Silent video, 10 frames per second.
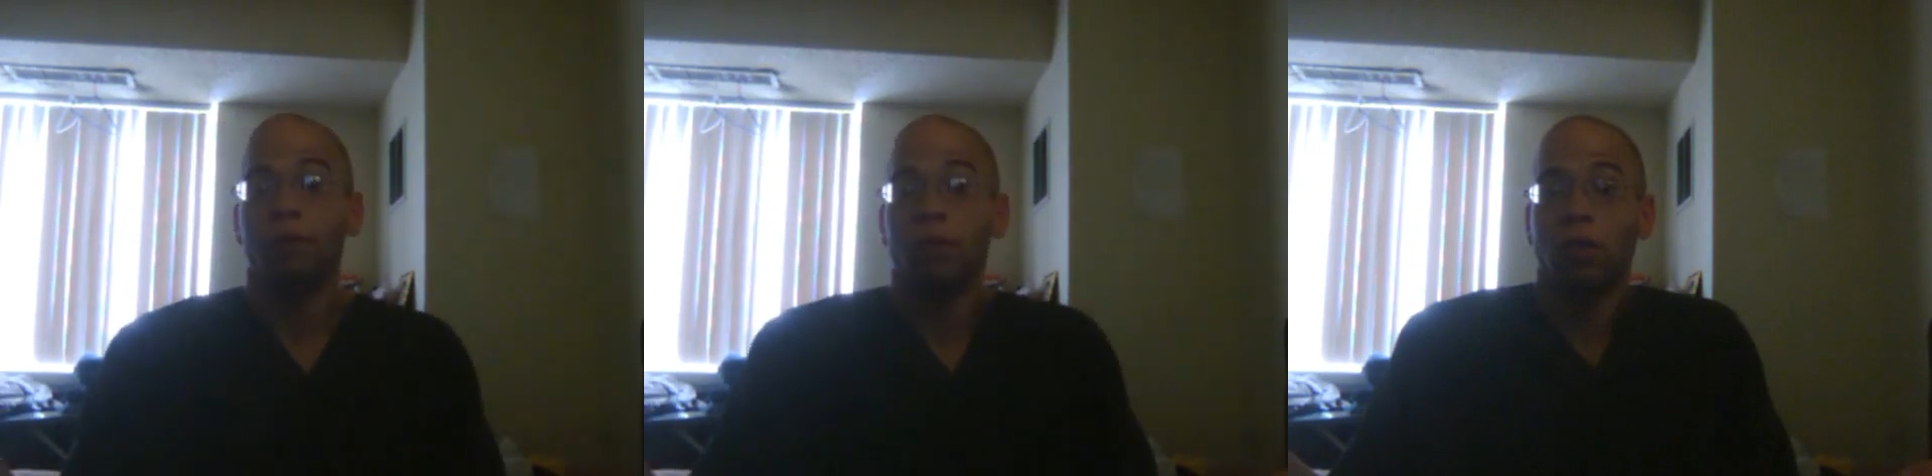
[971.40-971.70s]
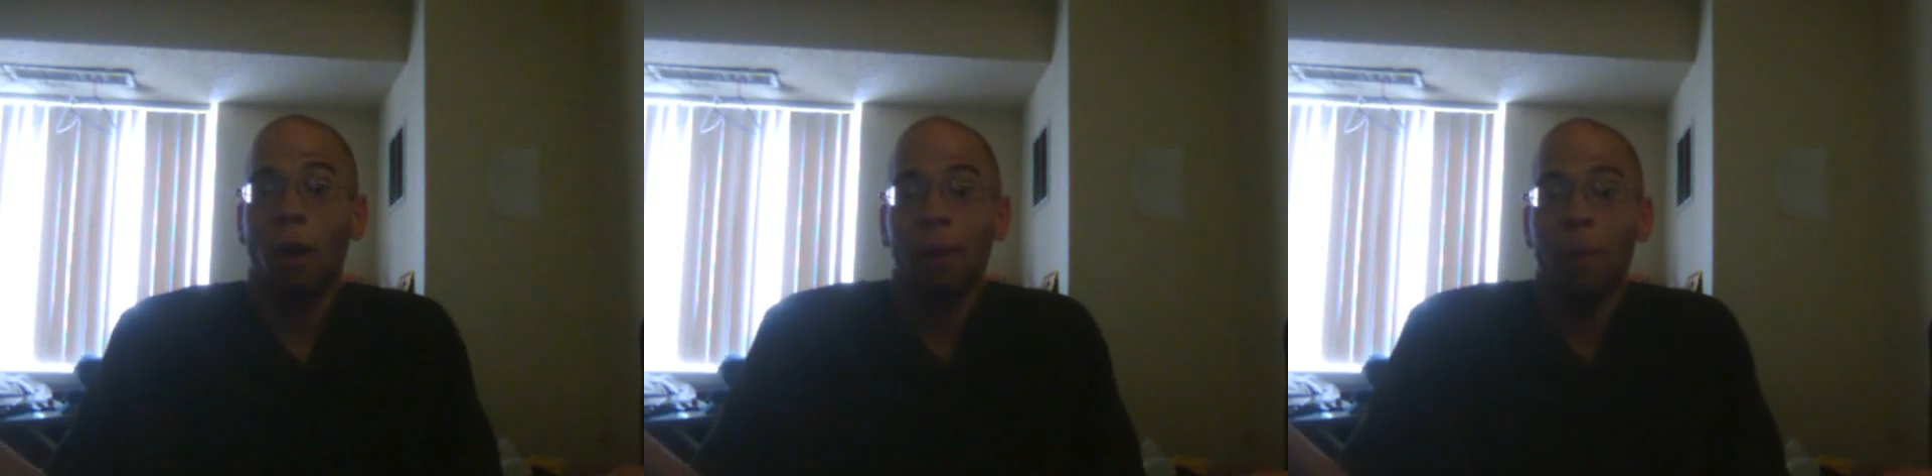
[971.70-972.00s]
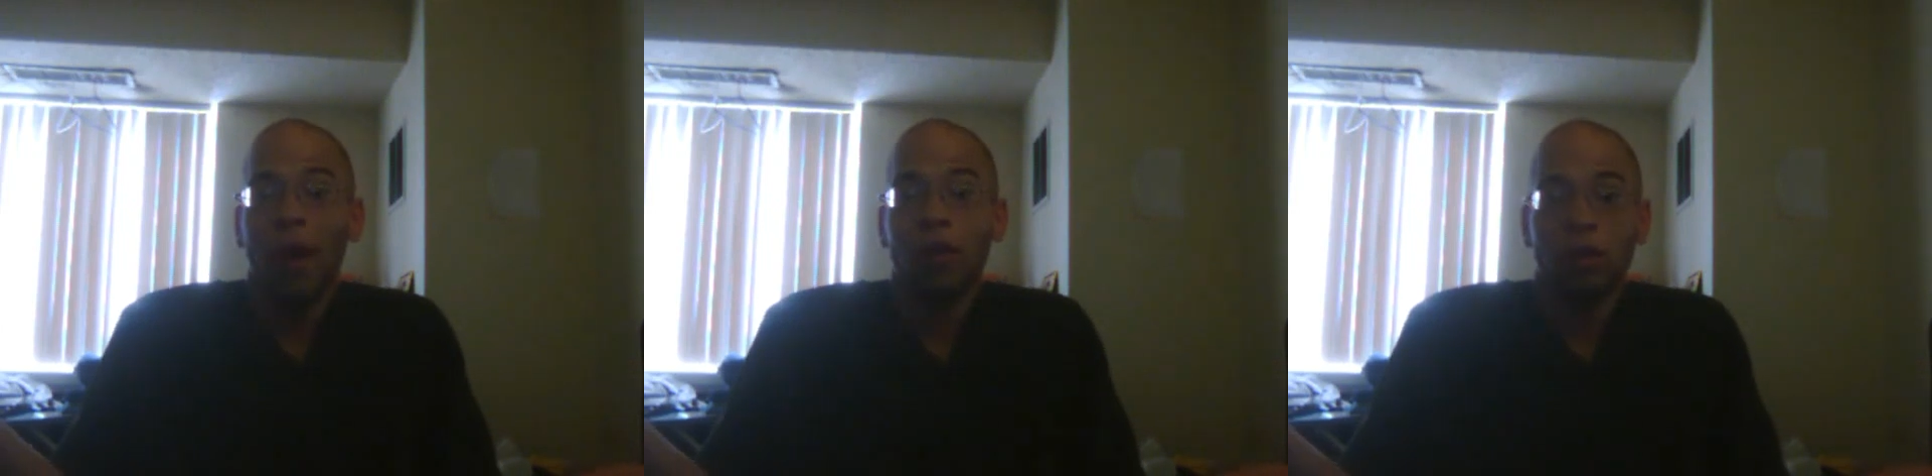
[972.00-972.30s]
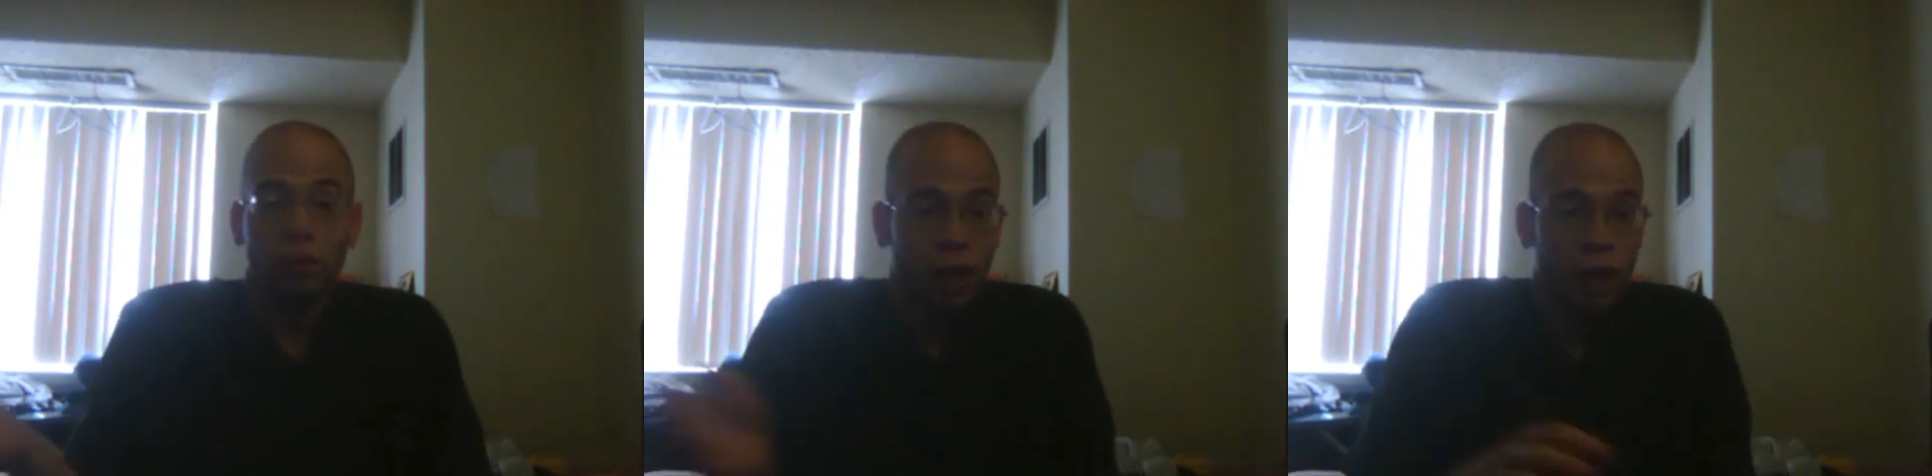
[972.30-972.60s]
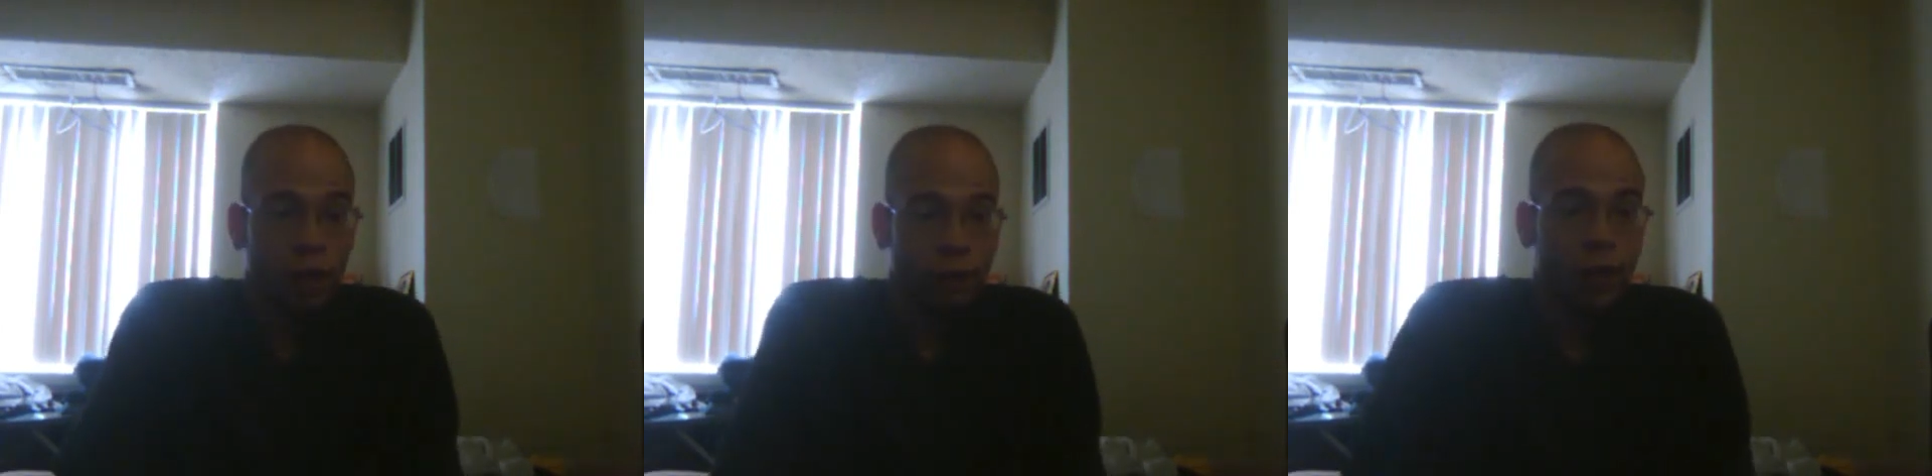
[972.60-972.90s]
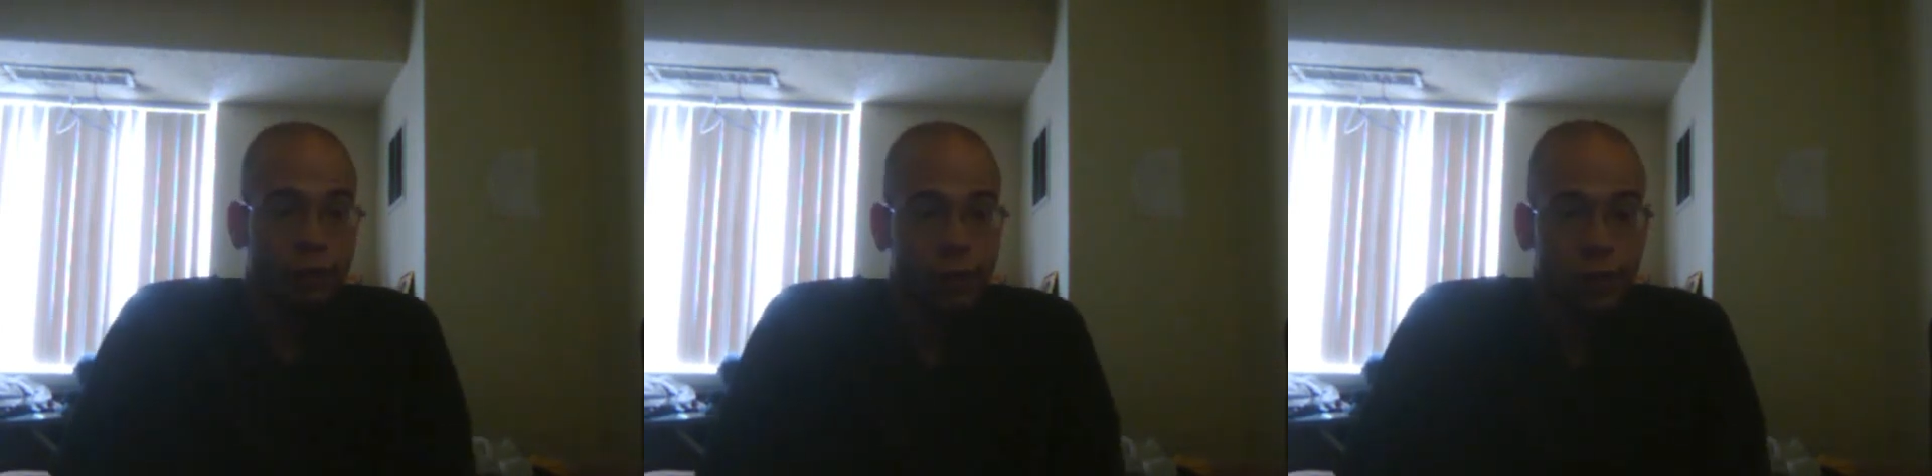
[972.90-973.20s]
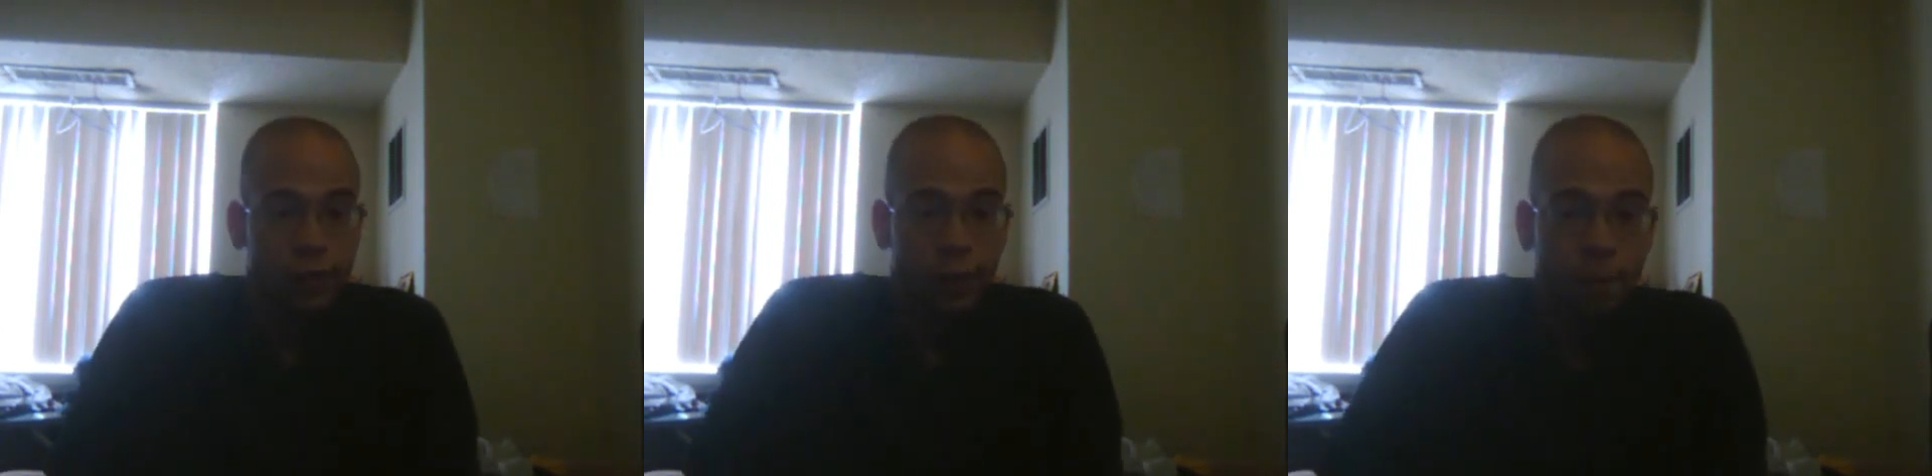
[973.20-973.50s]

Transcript: up the first couple of pages and read of it.